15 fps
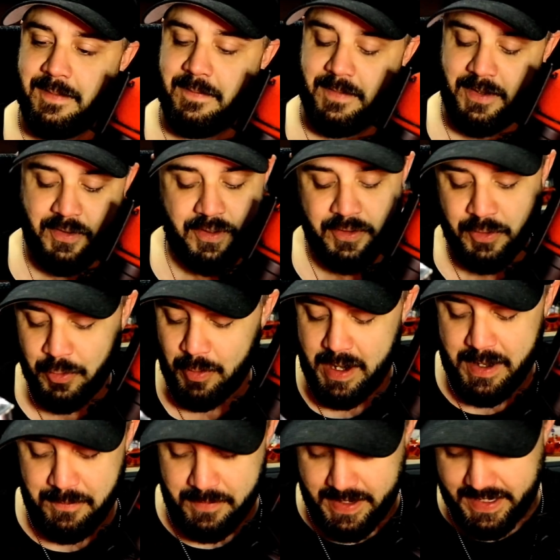This is
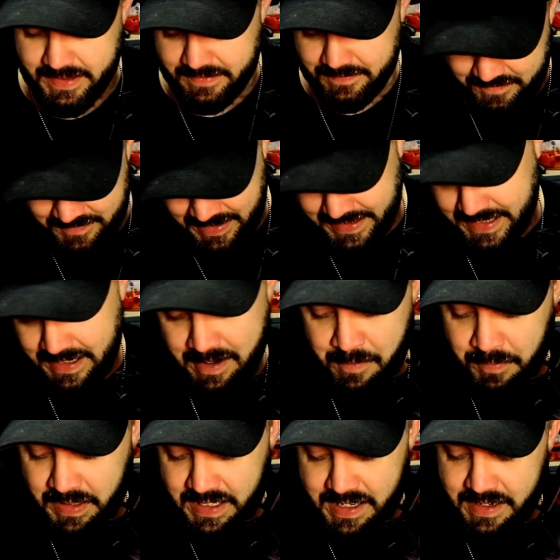great, man. I
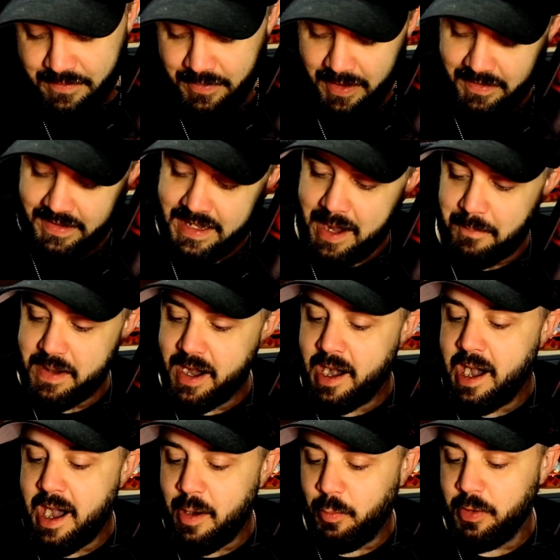cannot believe. Uh, got me a
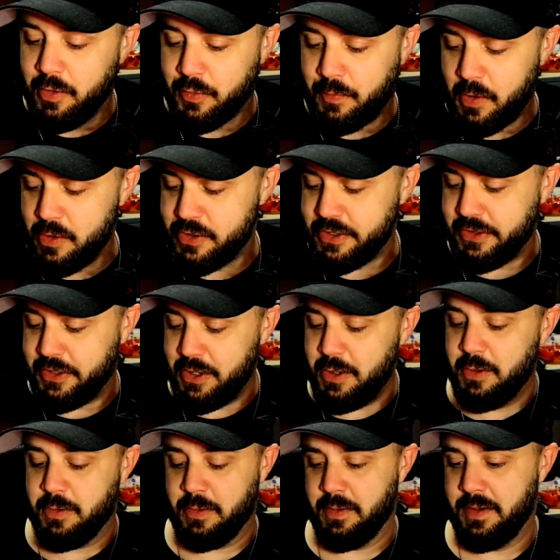Hot Wheels version
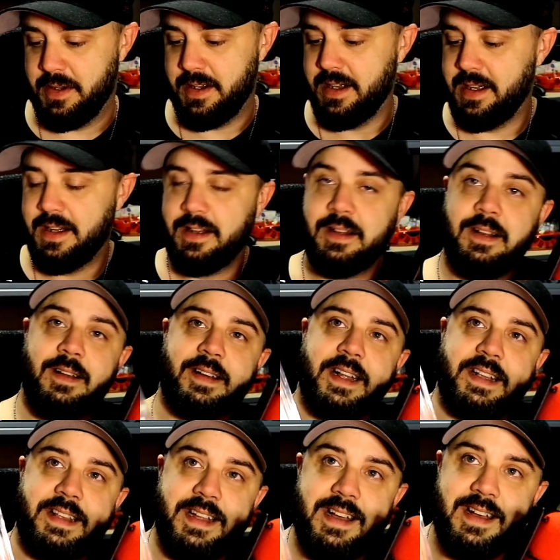too. Look
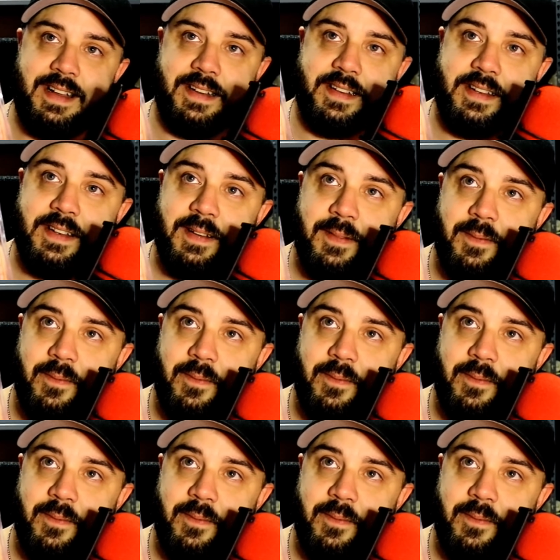at this.